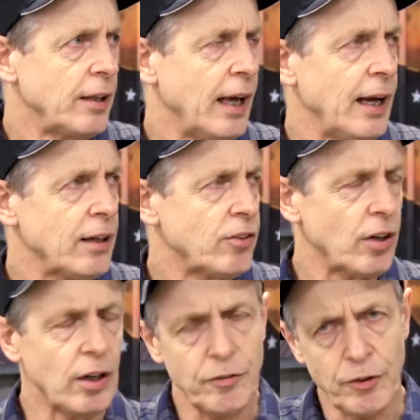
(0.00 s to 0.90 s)
that
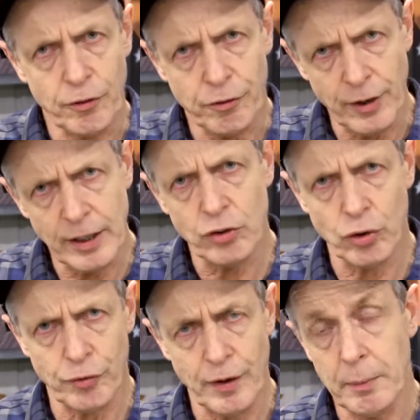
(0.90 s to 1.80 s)
if your friends
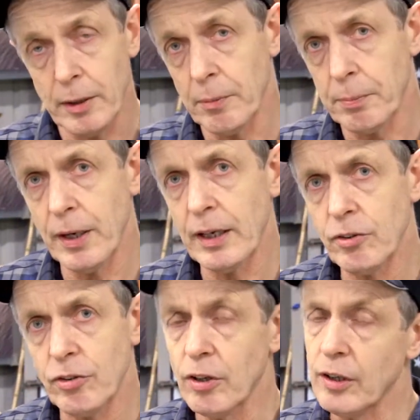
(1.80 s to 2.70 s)
or family are
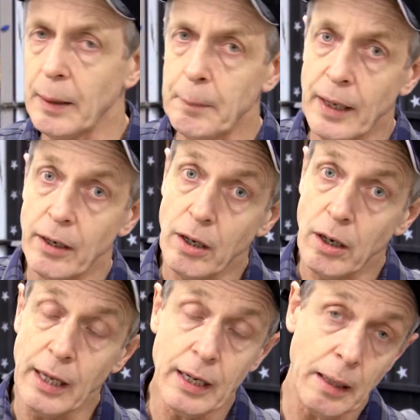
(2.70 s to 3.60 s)
depressed, they might
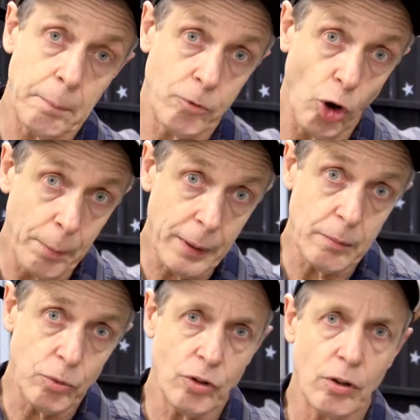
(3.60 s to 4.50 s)
end up topping
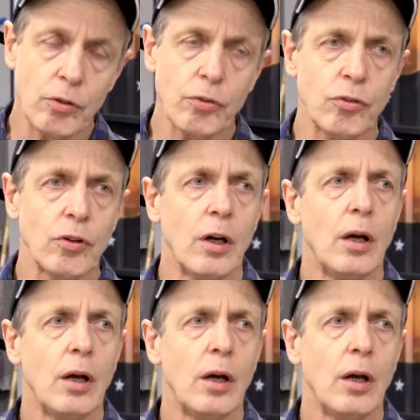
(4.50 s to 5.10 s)
themselves,